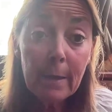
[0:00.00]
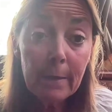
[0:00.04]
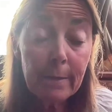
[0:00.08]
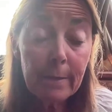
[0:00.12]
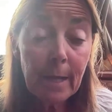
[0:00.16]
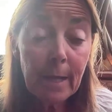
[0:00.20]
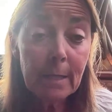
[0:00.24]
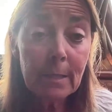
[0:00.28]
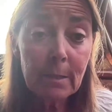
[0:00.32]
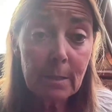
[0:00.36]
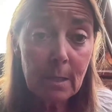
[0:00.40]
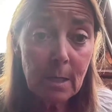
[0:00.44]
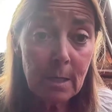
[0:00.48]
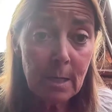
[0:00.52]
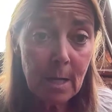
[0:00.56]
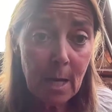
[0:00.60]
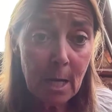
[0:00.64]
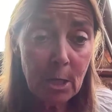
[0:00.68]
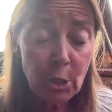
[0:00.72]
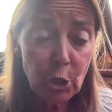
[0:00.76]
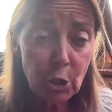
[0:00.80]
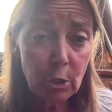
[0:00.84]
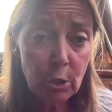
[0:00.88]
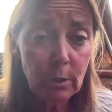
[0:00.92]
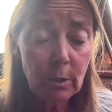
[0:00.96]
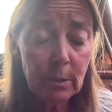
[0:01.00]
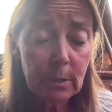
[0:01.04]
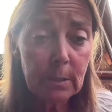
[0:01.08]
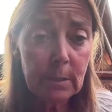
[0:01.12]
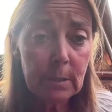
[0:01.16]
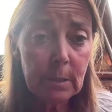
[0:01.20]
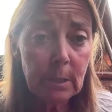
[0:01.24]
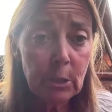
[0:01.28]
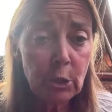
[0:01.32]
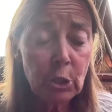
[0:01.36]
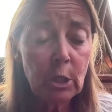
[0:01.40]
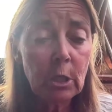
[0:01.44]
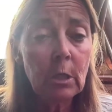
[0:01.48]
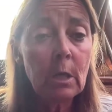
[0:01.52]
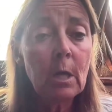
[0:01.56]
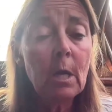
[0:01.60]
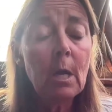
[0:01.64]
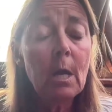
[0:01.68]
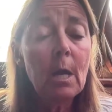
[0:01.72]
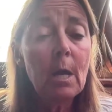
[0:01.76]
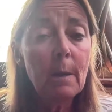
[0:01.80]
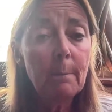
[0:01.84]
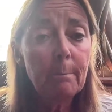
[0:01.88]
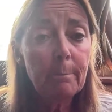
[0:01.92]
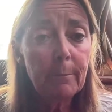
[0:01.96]
That's a national decision,
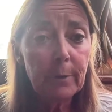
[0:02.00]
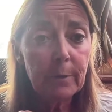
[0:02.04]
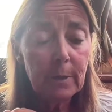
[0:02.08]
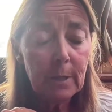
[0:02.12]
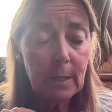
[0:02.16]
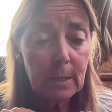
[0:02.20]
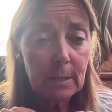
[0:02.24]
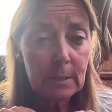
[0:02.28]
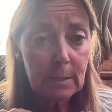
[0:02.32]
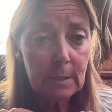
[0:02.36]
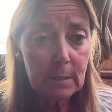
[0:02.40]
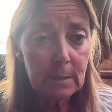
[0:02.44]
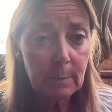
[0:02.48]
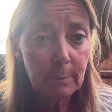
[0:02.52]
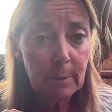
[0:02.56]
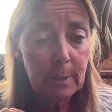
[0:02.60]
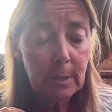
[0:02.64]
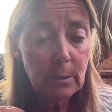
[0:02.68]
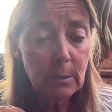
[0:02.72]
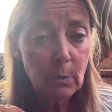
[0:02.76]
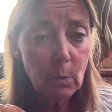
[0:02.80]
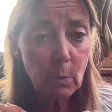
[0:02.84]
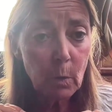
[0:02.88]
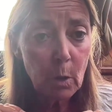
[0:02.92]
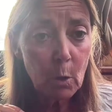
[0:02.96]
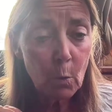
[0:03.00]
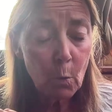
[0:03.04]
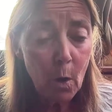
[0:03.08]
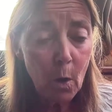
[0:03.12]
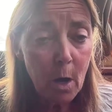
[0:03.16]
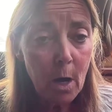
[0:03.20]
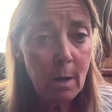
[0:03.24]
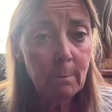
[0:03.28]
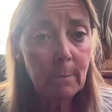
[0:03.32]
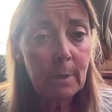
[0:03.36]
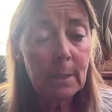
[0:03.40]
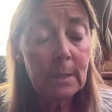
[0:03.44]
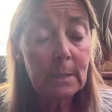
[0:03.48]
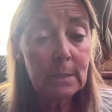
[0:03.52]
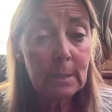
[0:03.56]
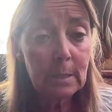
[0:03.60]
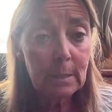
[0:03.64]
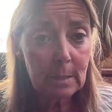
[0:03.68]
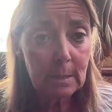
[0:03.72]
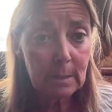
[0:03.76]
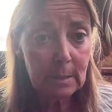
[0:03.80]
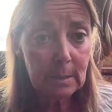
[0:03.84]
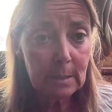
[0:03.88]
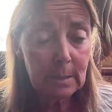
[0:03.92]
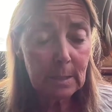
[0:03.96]
but the accessibility requirements,
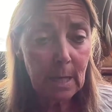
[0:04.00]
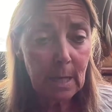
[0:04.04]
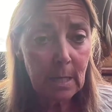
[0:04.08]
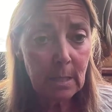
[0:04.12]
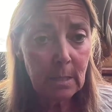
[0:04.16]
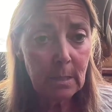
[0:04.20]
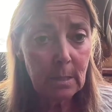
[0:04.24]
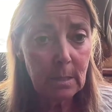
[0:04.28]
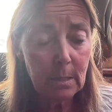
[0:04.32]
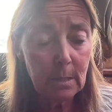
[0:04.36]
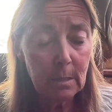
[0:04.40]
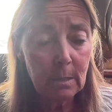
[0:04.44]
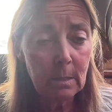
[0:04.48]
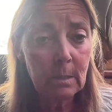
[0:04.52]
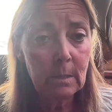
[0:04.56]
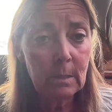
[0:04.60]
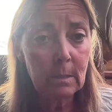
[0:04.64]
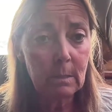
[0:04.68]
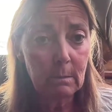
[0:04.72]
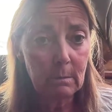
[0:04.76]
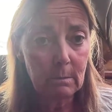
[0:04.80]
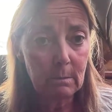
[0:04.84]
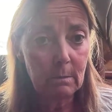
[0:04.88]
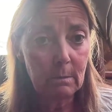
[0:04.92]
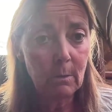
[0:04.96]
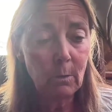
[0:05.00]
the standards,